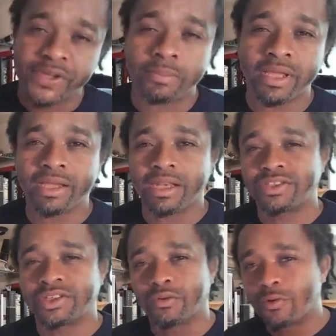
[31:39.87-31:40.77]
I mean? And
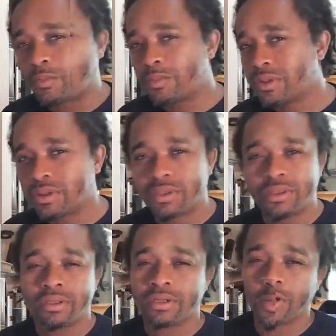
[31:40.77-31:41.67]
it's a group,
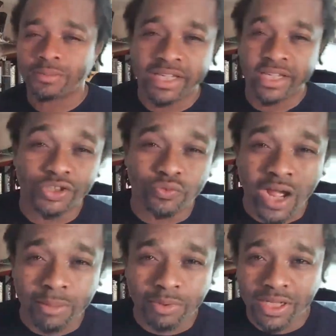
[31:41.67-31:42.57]
you know what I'm saying,
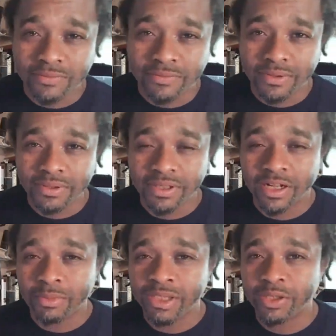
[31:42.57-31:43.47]
tribal effort, you know
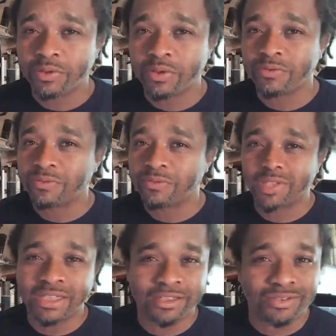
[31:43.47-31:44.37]
what I mean? You've
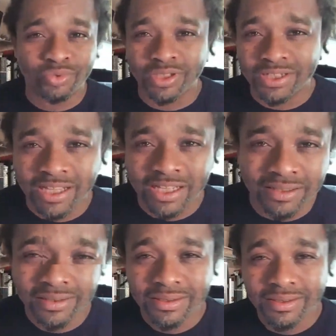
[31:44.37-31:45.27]
seen us really kind of
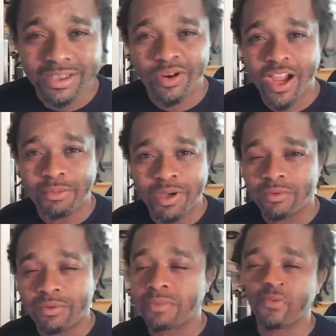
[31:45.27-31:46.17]
tribe
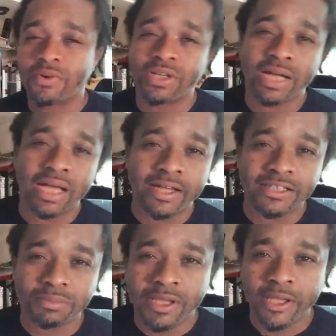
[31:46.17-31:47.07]
up right before your eyes,
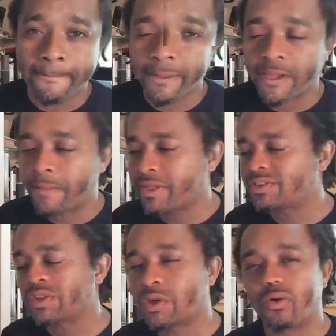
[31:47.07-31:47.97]
man, you know what I mean?
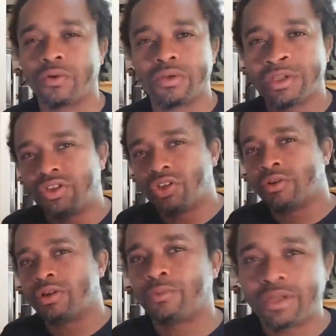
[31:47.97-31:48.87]
So you're
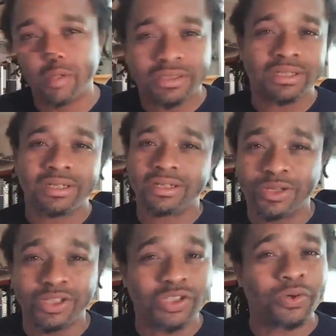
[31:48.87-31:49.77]
doing it with us.
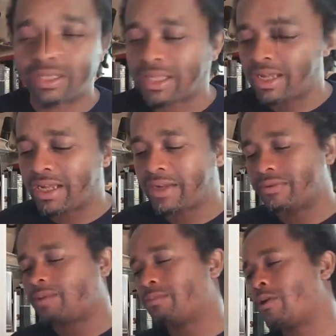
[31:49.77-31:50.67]
We're doing it live.
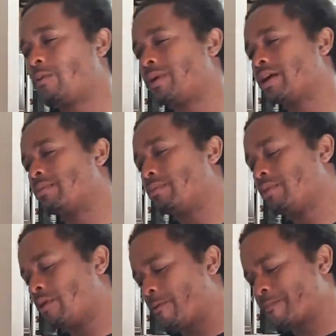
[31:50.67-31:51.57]
Come on, man, come
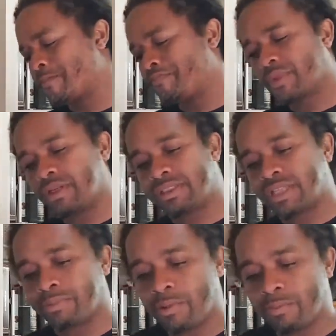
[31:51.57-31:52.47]
on. So
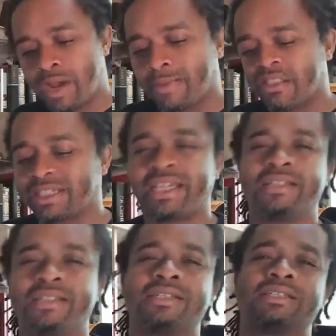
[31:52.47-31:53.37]
I'm about to get
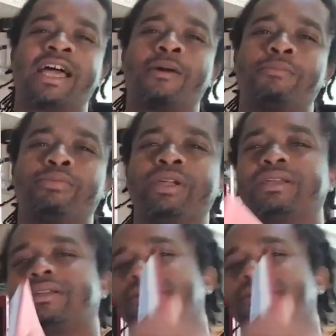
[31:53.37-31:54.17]
into this Alberic.